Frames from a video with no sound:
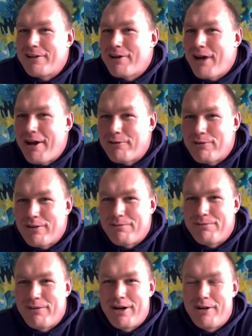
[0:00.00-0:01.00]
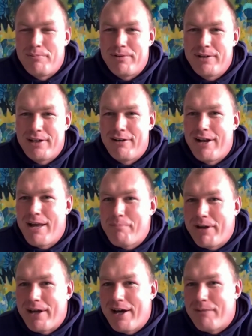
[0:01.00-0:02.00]
it, going to the farm, you know,
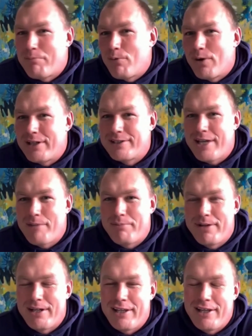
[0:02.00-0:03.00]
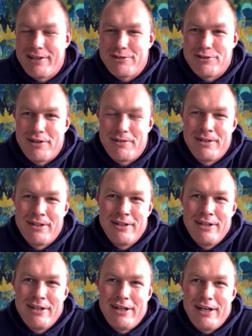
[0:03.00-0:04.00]
lapping up what is happening there. So
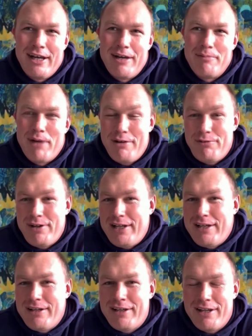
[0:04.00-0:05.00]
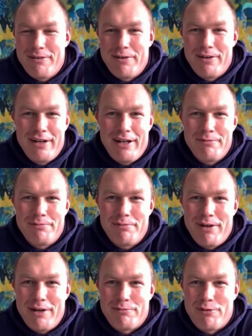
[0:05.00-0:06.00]
I've really, you know,
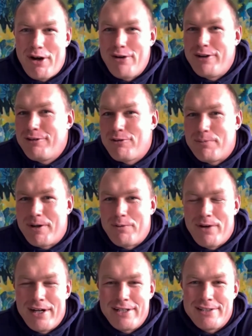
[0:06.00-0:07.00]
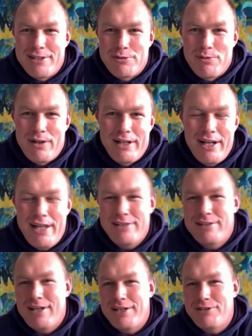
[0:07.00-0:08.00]
I've grown into my wines as well. And
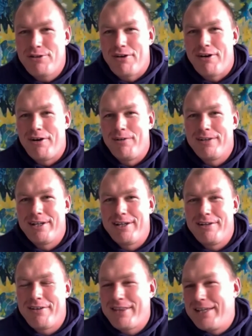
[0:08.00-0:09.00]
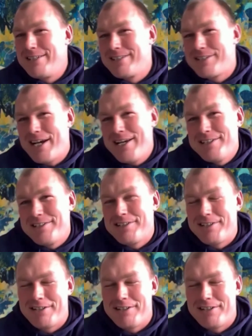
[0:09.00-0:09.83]
as you grow older, you know, things change.